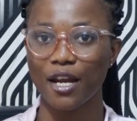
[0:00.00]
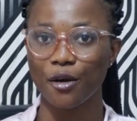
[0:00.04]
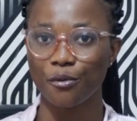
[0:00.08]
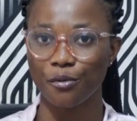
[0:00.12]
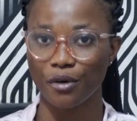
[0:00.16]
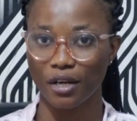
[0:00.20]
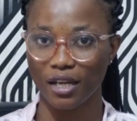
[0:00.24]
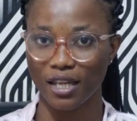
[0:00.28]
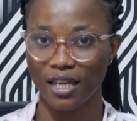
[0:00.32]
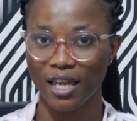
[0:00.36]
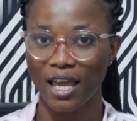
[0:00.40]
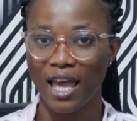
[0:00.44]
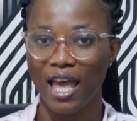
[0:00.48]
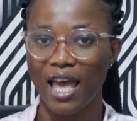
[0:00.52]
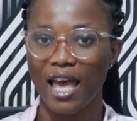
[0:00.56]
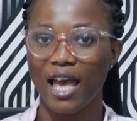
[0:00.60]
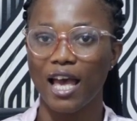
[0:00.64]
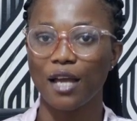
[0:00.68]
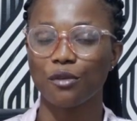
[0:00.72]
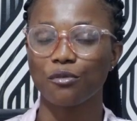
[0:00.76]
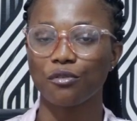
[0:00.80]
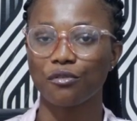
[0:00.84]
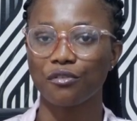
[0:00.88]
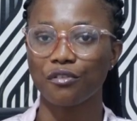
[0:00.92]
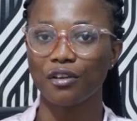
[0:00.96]
Eric
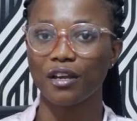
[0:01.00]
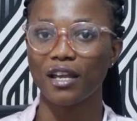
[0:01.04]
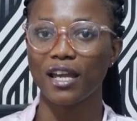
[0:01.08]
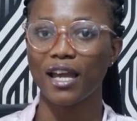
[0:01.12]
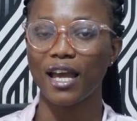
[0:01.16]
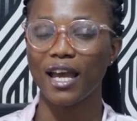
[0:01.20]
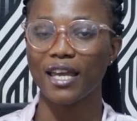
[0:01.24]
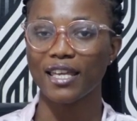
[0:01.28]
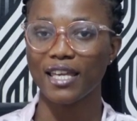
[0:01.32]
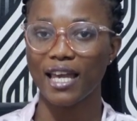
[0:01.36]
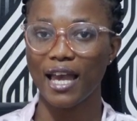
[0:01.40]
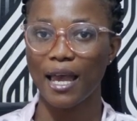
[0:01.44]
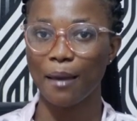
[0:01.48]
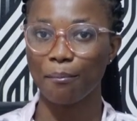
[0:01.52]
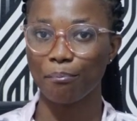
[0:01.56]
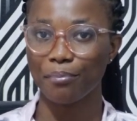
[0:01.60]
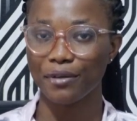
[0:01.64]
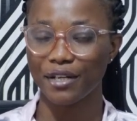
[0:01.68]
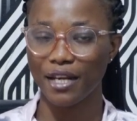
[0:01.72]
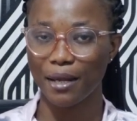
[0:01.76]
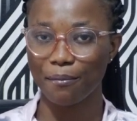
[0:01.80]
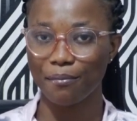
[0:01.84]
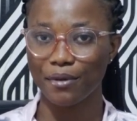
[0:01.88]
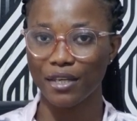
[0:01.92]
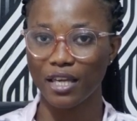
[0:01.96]
a to train a year and
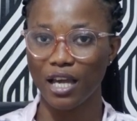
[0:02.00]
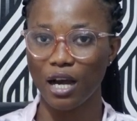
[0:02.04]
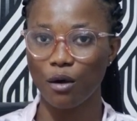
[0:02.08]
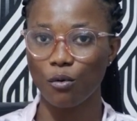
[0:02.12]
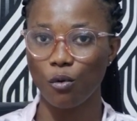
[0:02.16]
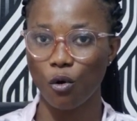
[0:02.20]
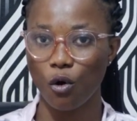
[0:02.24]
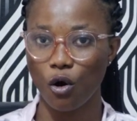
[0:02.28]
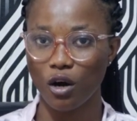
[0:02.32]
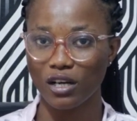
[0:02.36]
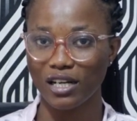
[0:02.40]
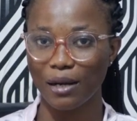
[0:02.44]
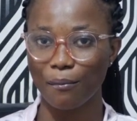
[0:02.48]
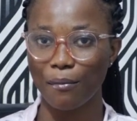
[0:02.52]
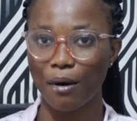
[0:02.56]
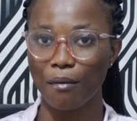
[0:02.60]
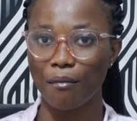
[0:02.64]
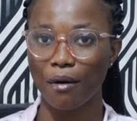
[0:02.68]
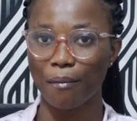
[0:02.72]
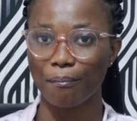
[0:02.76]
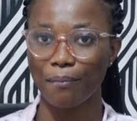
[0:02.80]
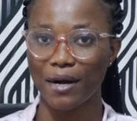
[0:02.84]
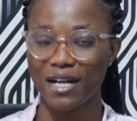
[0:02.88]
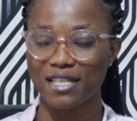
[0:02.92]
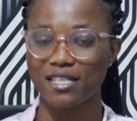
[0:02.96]
penabi a wanna
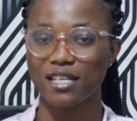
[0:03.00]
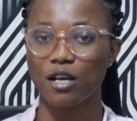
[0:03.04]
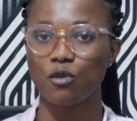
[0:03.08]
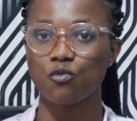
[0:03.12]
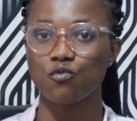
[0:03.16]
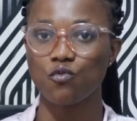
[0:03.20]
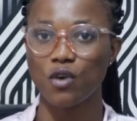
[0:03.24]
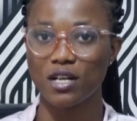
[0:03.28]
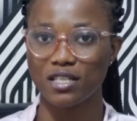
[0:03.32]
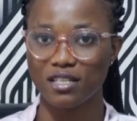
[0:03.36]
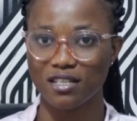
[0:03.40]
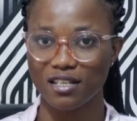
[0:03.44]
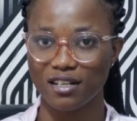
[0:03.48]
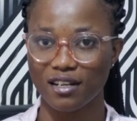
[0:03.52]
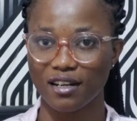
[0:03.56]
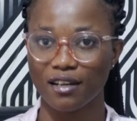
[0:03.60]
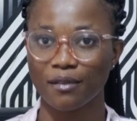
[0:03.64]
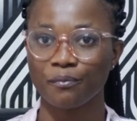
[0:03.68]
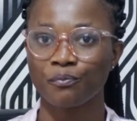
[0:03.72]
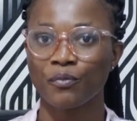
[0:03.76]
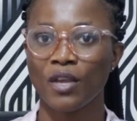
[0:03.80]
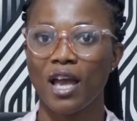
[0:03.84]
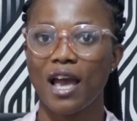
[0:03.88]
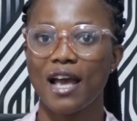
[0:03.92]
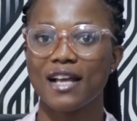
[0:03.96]
mama party who a
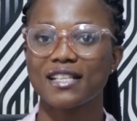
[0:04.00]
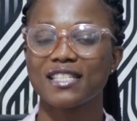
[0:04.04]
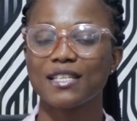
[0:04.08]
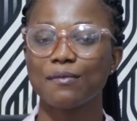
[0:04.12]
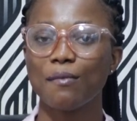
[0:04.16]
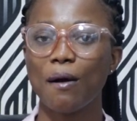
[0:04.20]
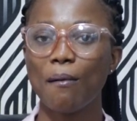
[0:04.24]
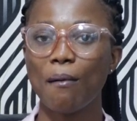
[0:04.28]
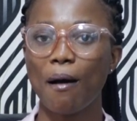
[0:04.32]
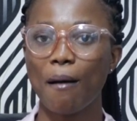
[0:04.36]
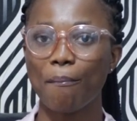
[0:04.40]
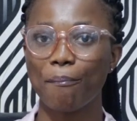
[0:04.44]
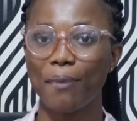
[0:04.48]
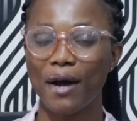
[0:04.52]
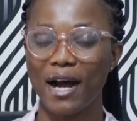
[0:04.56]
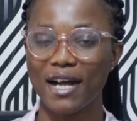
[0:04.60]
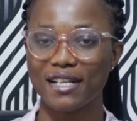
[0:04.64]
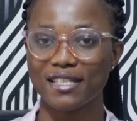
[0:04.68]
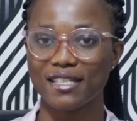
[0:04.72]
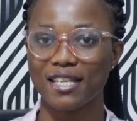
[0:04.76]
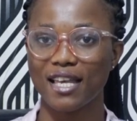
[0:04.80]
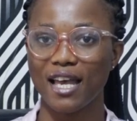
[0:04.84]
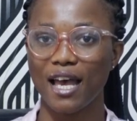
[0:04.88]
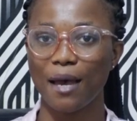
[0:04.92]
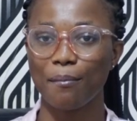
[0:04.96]
chile and to mama
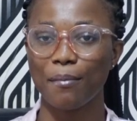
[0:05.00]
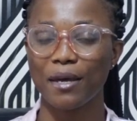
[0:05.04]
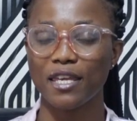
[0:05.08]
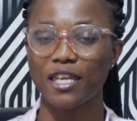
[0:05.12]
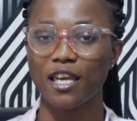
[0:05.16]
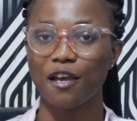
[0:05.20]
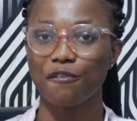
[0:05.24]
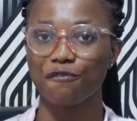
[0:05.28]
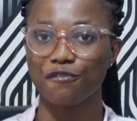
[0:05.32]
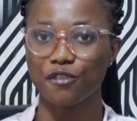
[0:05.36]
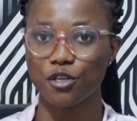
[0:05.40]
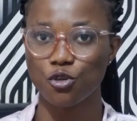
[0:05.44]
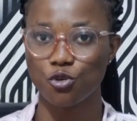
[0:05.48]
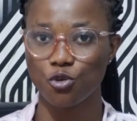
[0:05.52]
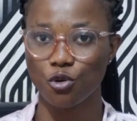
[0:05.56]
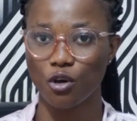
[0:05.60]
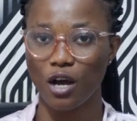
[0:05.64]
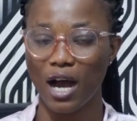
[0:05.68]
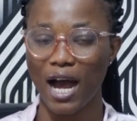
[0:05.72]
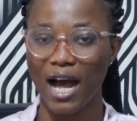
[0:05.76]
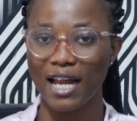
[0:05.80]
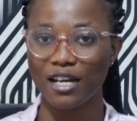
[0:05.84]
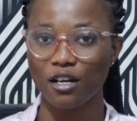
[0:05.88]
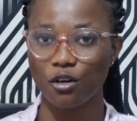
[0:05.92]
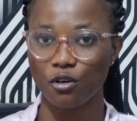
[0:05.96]
part a be ye video
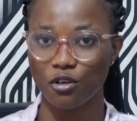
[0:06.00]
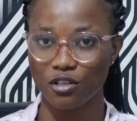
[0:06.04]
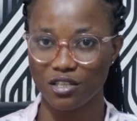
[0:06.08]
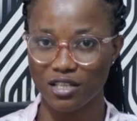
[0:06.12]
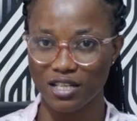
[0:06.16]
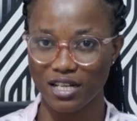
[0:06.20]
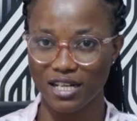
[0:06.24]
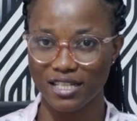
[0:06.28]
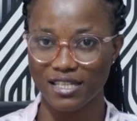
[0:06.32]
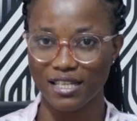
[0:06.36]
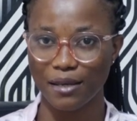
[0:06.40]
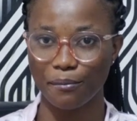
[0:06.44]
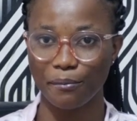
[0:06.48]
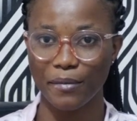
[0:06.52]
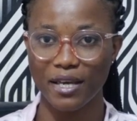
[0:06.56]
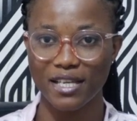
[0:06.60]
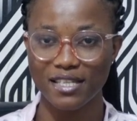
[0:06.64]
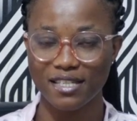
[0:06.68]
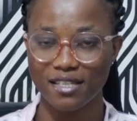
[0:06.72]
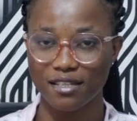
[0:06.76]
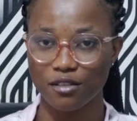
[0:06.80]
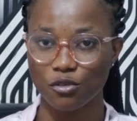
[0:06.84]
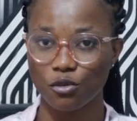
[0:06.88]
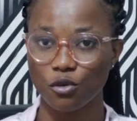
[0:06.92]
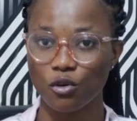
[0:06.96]
and no chiles a
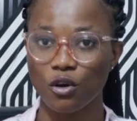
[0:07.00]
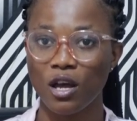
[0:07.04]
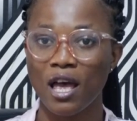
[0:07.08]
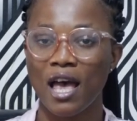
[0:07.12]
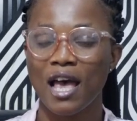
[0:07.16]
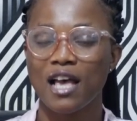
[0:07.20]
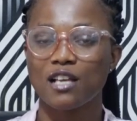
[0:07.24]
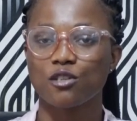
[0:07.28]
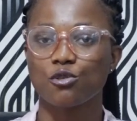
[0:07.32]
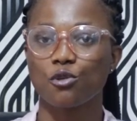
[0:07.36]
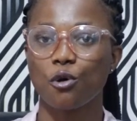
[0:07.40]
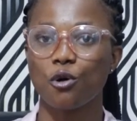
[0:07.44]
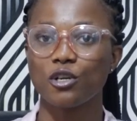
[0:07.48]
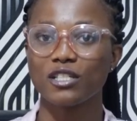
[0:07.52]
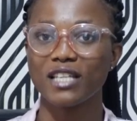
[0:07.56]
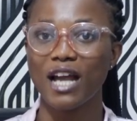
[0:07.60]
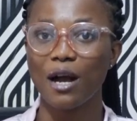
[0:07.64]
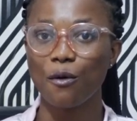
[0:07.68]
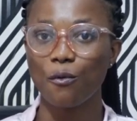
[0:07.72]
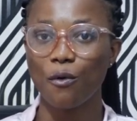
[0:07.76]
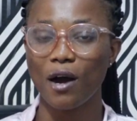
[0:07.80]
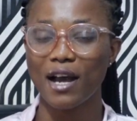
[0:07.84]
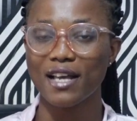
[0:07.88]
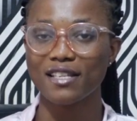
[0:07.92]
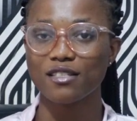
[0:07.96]
mercy no so
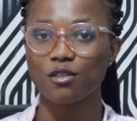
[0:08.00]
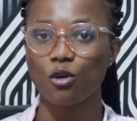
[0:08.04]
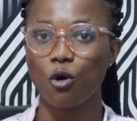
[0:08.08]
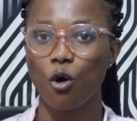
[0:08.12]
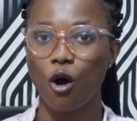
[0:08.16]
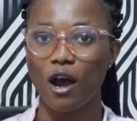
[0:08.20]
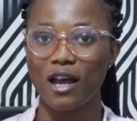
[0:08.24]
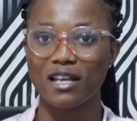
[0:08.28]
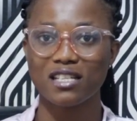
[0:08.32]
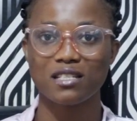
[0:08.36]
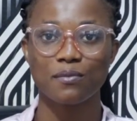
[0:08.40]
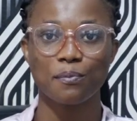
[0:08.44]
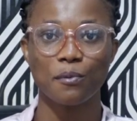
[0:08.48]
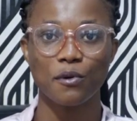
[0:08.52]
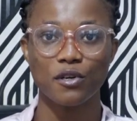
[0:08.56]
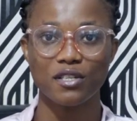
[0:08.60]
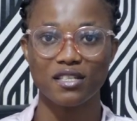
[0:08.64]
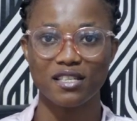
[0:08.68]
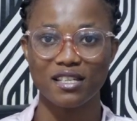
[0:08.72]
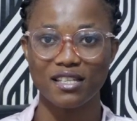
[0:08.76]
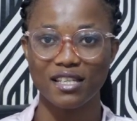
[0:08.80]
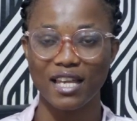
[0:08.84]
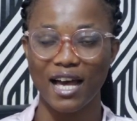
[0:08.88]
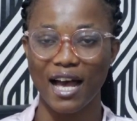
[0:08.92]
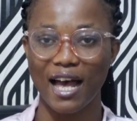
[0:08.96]
nya quine so
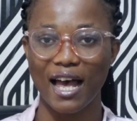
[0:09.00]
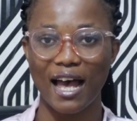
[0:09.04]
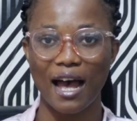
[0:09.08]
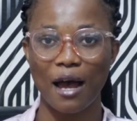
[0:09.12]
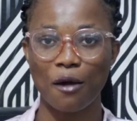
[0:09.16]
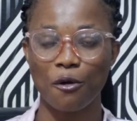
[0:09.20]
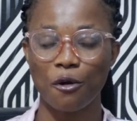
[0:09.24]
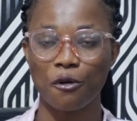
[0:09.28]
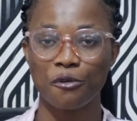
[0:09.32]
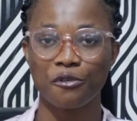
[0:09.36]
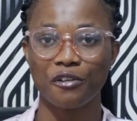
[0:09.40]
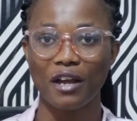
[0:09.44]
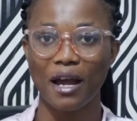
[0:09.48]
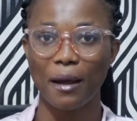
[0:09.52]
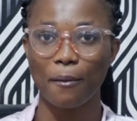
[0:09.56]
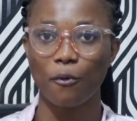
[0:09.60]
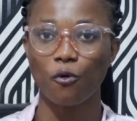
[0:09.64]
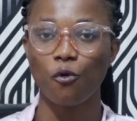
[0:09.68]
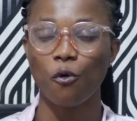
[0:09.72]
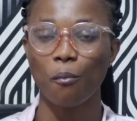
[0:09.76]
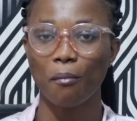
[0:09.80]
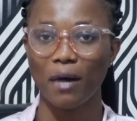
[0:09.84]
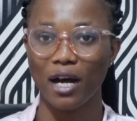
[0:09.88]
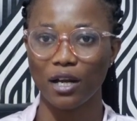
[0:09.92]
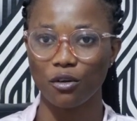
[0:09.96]
exposina and share
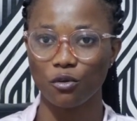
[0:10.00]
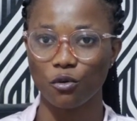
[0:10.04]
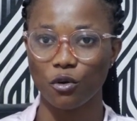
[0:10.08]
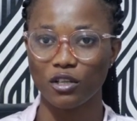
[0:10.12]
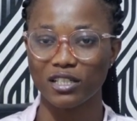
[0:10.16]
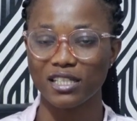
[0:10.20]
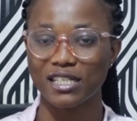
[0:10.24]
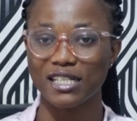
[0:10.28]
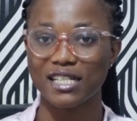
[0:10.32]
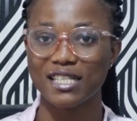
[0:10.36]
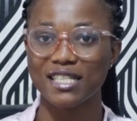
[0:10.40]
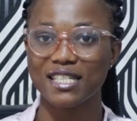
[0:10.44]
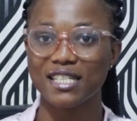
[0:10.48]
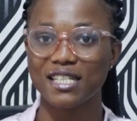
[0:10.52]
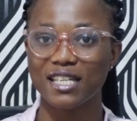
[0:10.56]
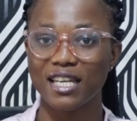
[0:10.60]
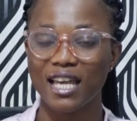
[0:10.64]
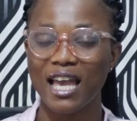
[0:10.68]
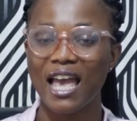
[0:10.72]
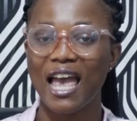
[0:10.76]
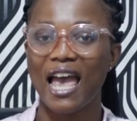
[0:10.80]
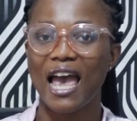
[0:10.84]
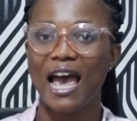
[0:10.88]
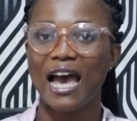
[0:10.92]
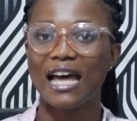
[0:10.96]
woman no dignity
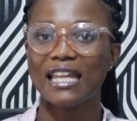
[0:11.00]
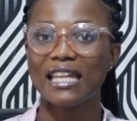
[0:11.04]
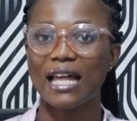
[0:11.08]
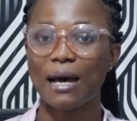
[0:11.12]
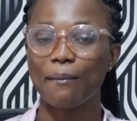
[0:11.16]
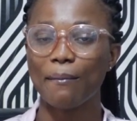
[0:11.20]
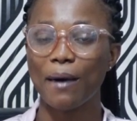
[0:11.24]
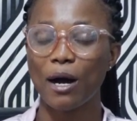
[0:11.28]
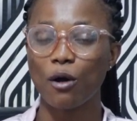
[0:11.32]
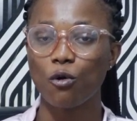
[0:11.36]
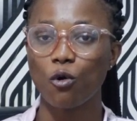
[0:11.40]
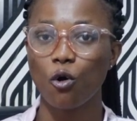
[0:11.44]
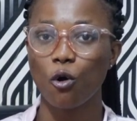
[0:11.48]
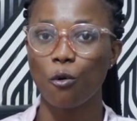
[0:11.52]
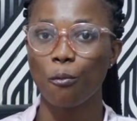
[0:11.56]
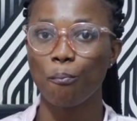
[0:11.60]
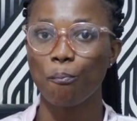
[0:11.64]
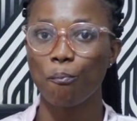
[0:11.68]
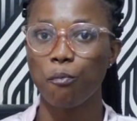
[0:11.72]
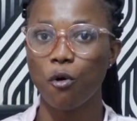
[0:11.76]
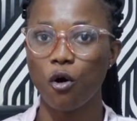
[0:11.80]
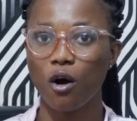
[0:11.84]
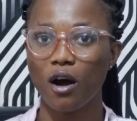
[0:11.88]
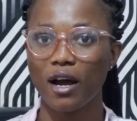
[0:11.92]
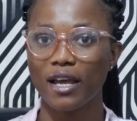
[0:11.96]
and a bako
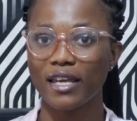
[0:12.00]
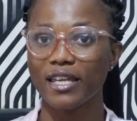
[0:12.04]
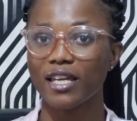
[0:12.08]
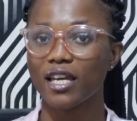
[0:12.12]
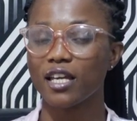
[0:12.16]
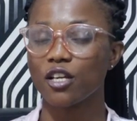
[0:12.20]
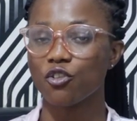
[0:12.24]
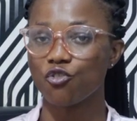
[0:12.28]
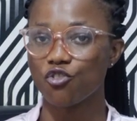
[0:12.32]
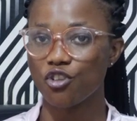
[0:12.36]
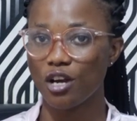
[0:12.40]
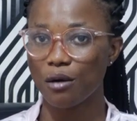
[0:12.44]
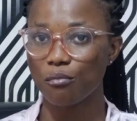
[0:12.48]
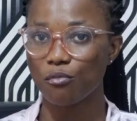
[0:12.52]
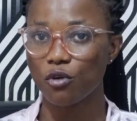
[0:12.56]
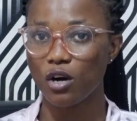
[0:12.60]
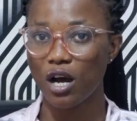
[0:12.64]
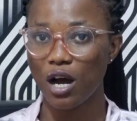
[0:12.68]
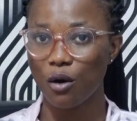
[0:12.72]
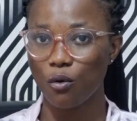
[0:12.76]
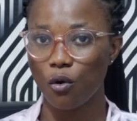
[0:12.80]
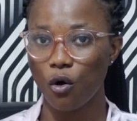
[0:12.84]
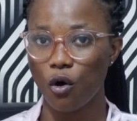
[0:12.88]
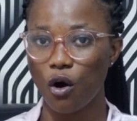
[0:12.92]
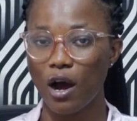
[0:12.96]
po a year a dreamo
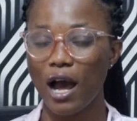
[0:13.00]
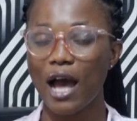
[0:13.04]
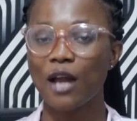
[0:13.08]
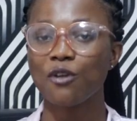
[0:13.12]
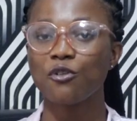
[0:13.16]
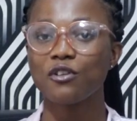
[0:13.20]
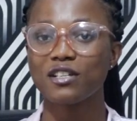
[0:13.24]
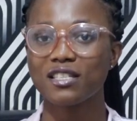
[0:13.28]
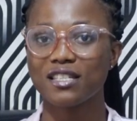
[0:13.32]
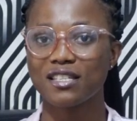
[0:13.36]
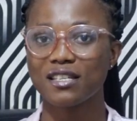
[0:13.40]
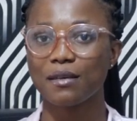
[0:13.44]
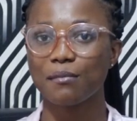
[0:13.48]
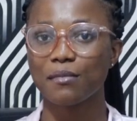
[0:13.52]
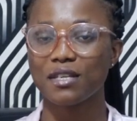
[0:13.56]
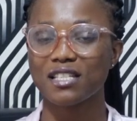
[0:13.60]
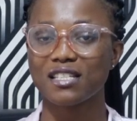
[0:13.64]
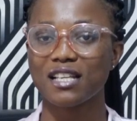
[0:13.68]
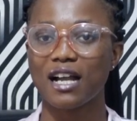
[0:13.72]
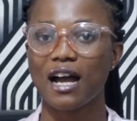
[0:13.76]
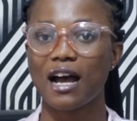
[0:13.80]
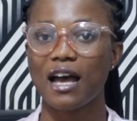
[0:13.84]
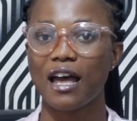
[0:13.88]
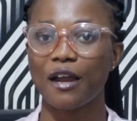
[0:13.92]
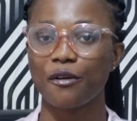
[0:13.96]
a woho and no see
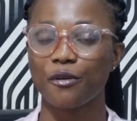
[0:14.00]
Mr.